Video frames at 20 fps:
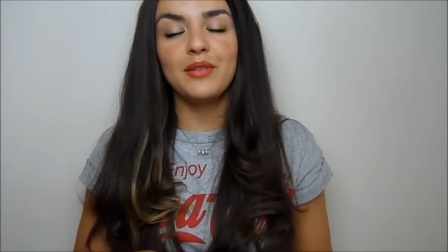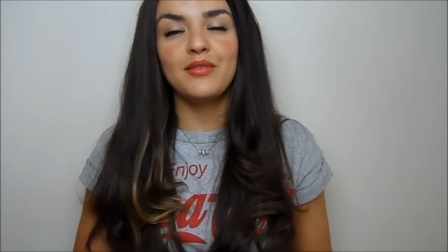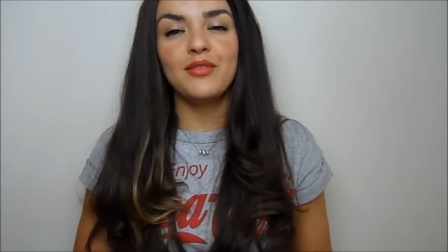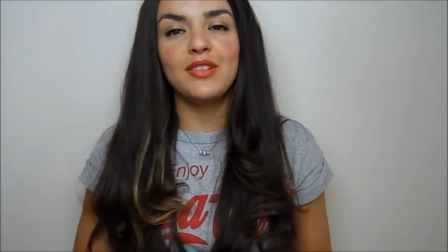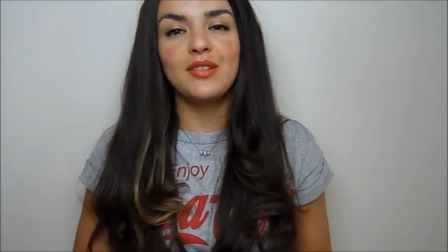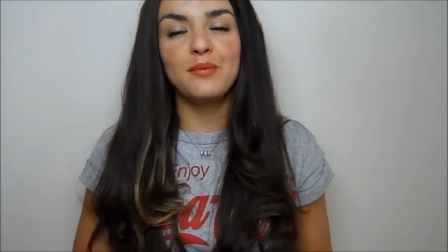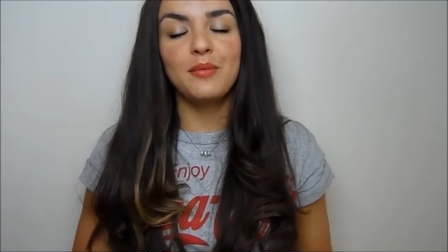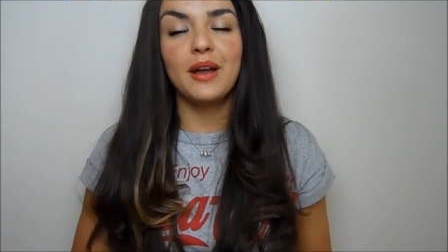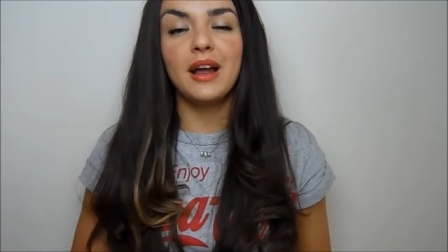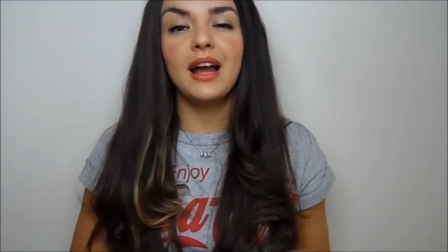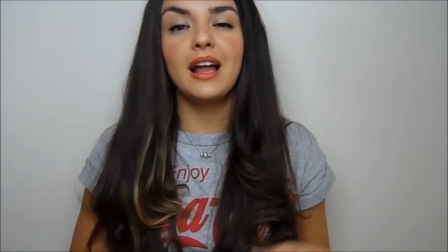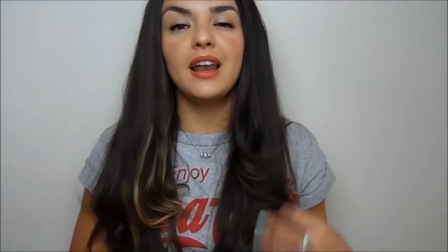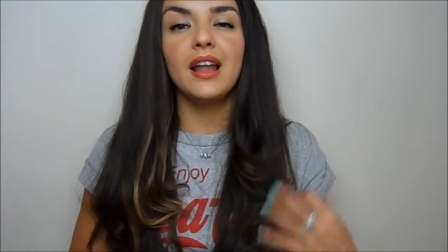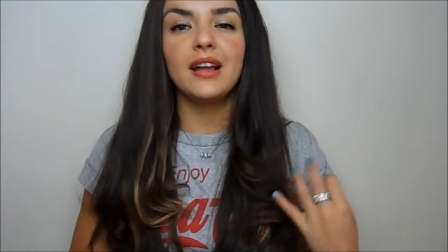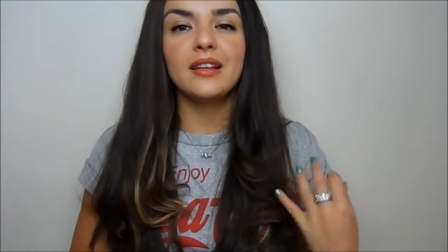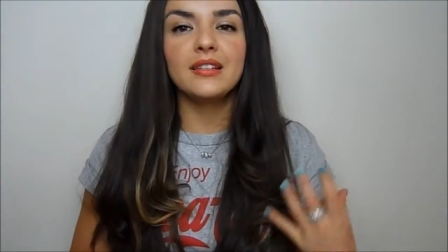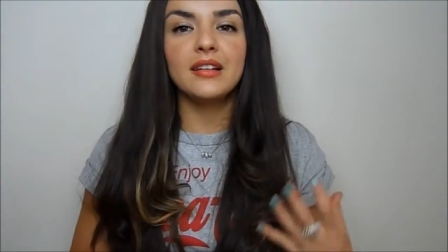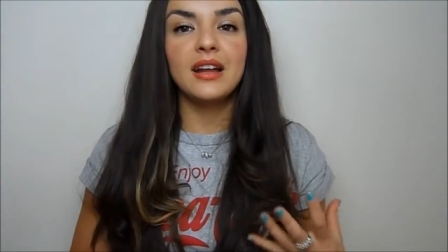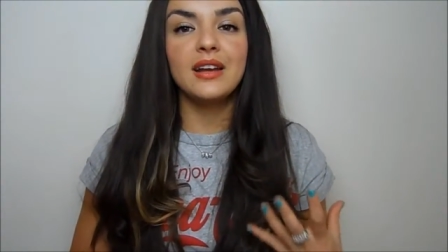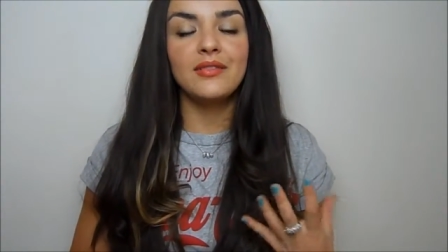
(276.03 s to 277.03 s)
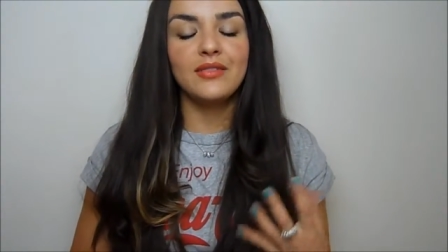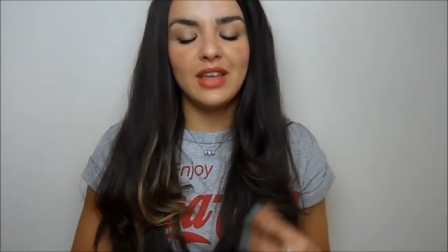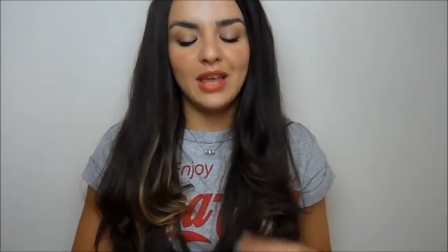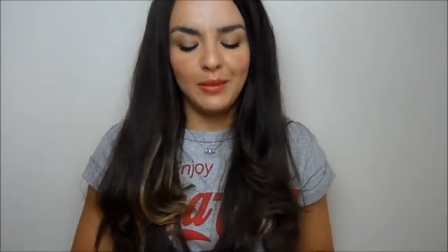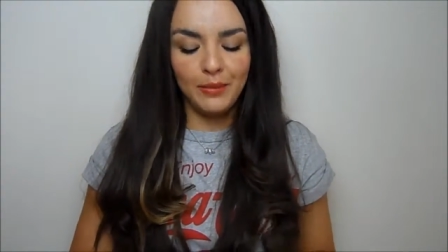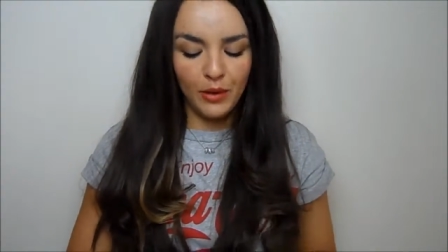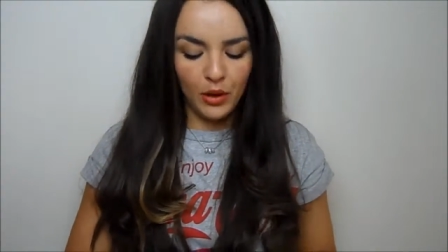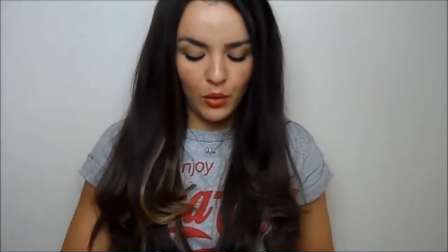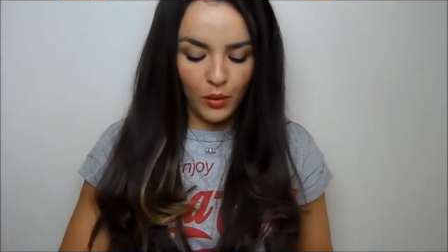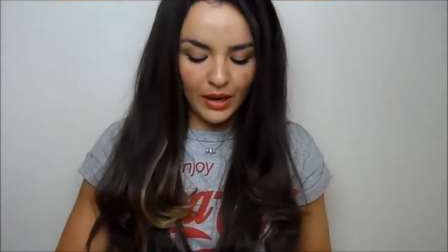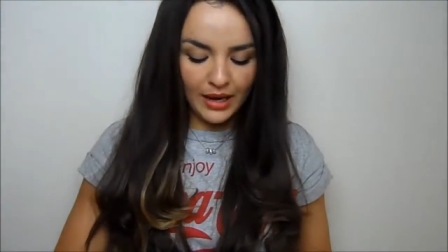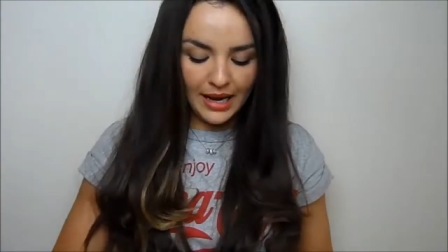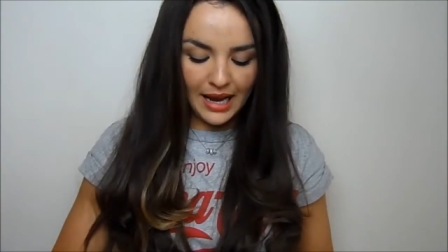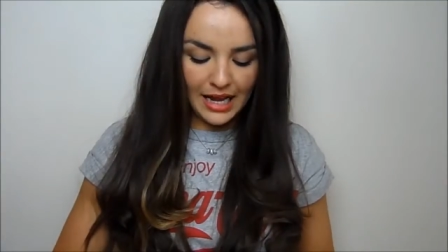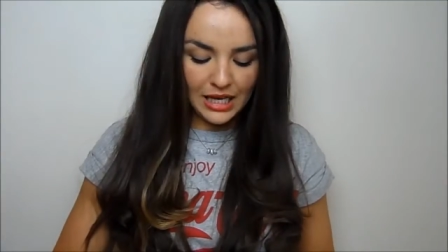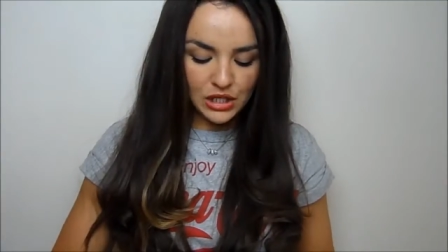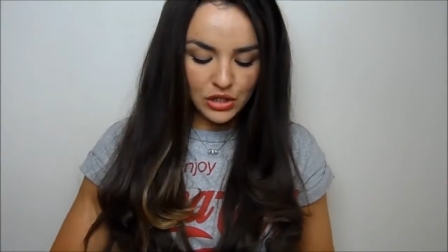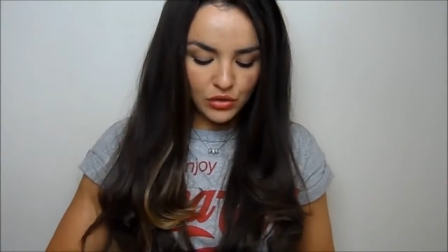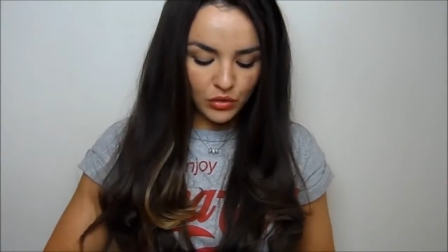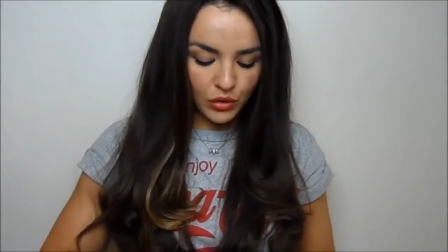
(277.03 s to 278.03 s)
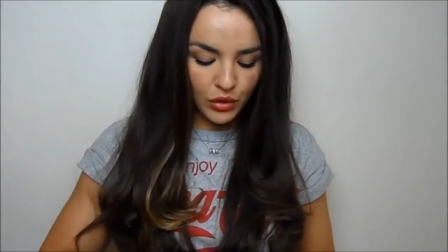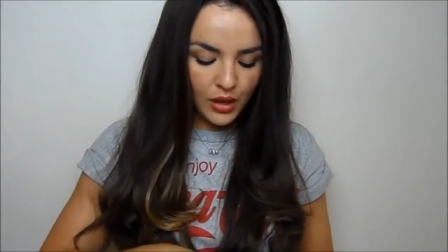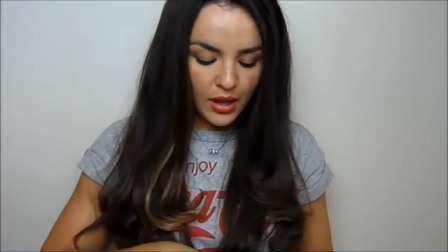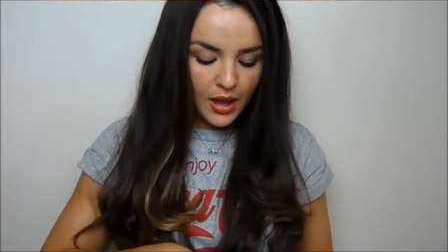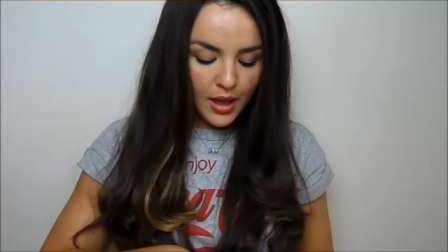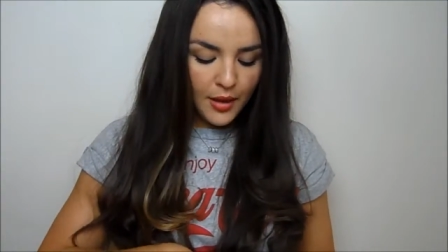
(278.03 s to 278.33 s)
and for spring I like to kind of keep it quite natural.